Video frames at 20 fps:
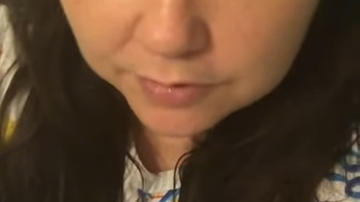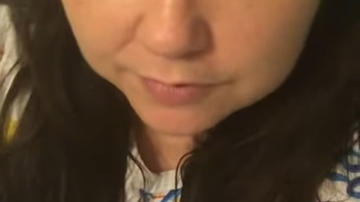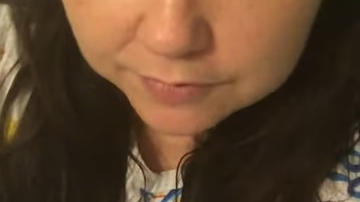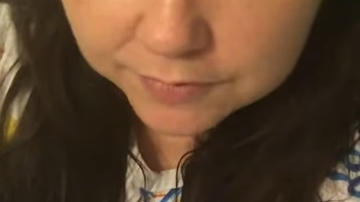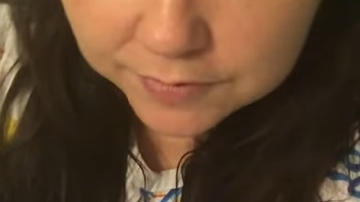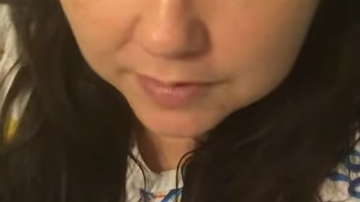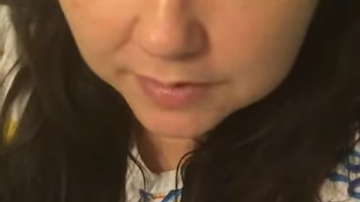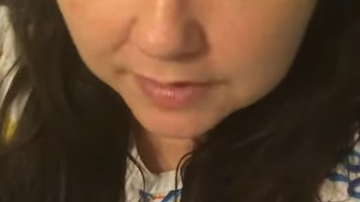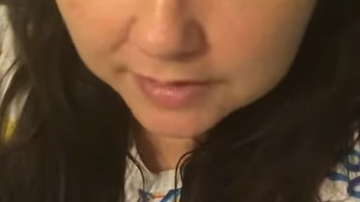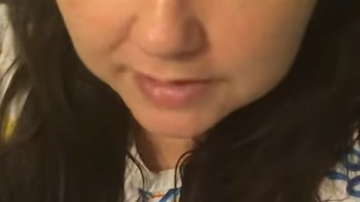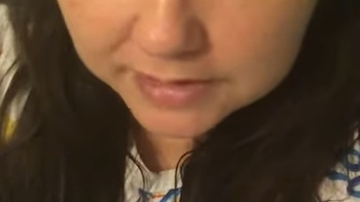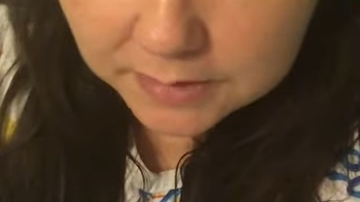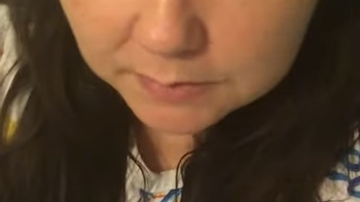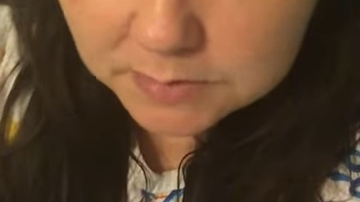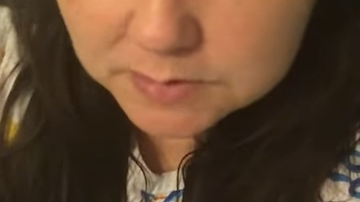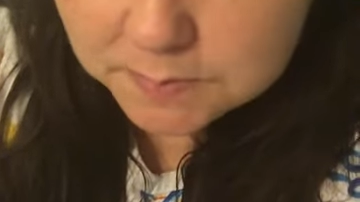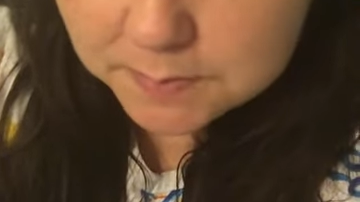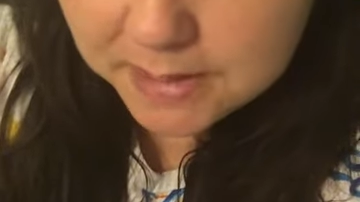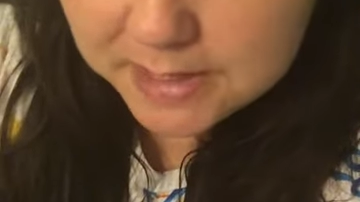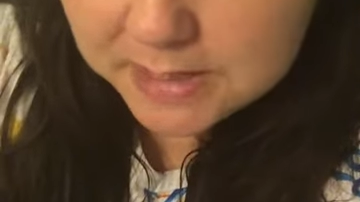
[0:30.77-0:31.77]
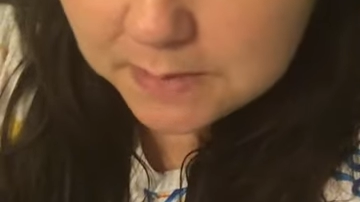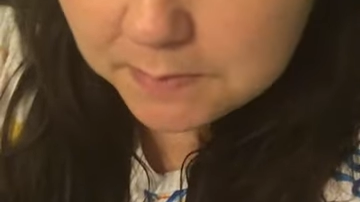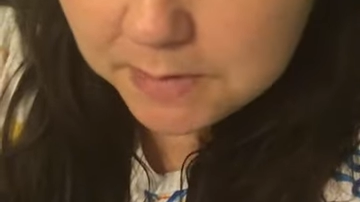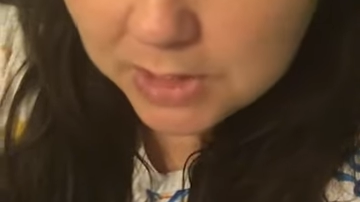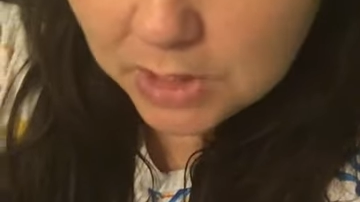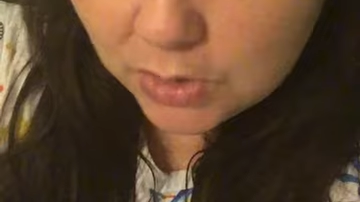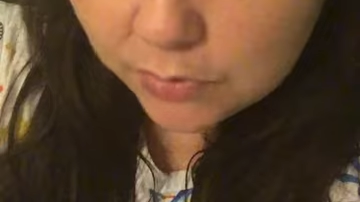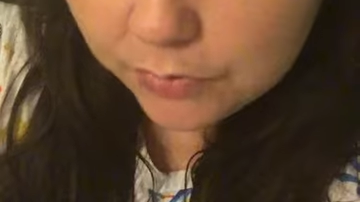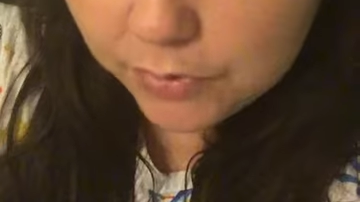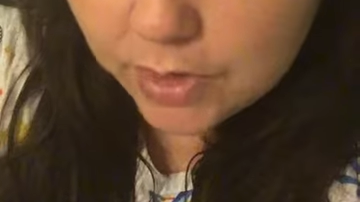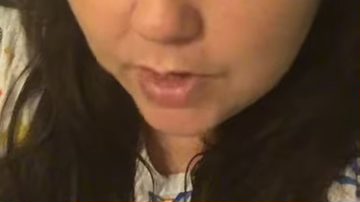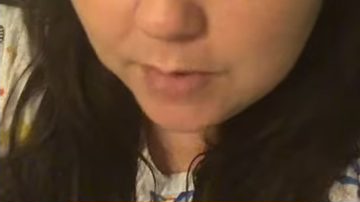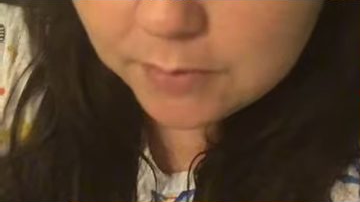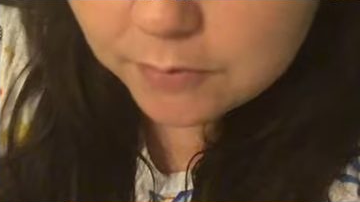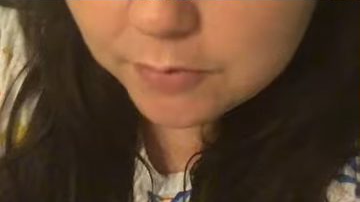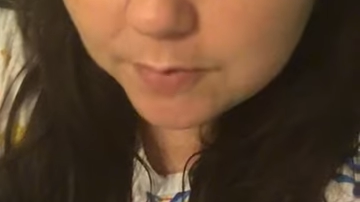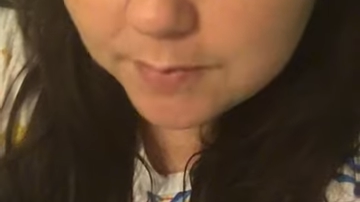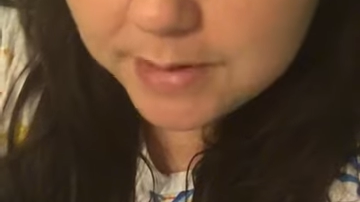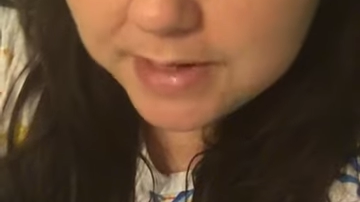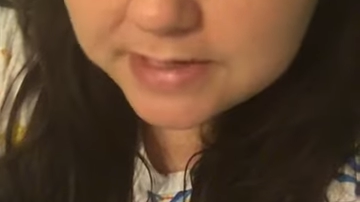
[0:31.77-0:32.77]
it felt like it was making me go
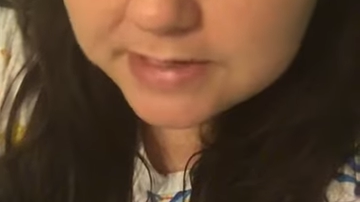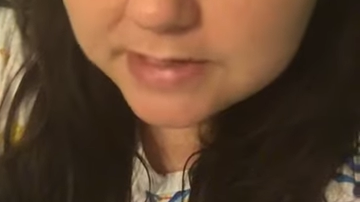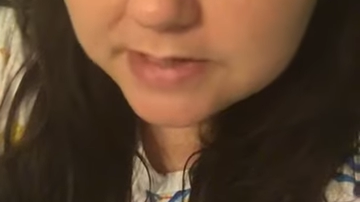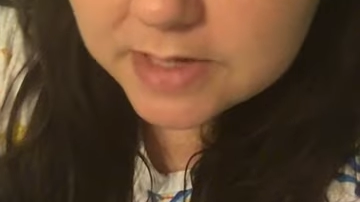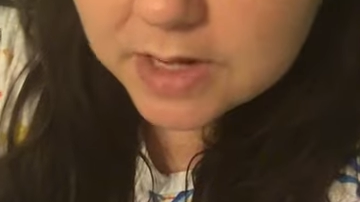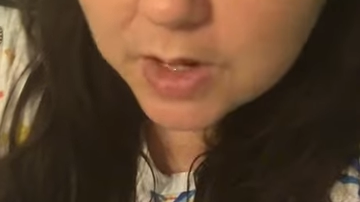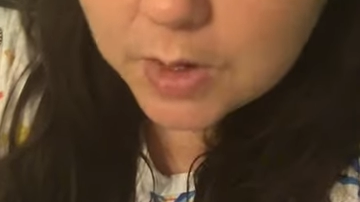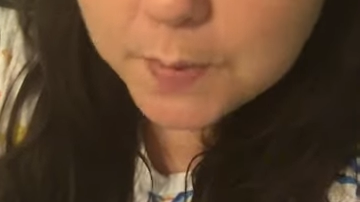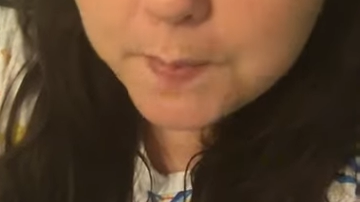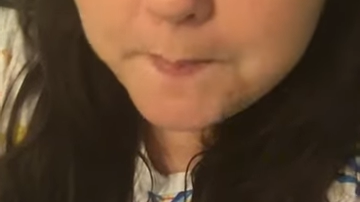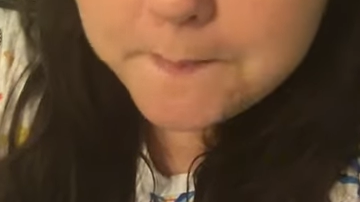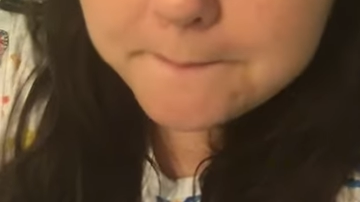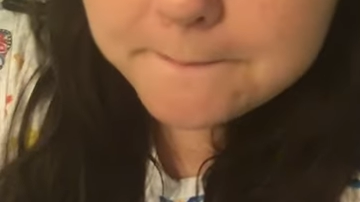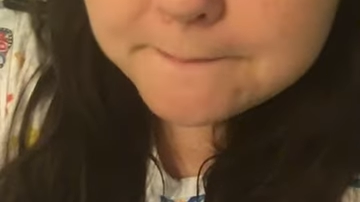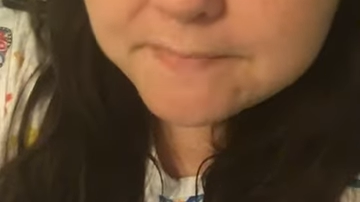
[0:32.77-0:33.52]
numb from head to toe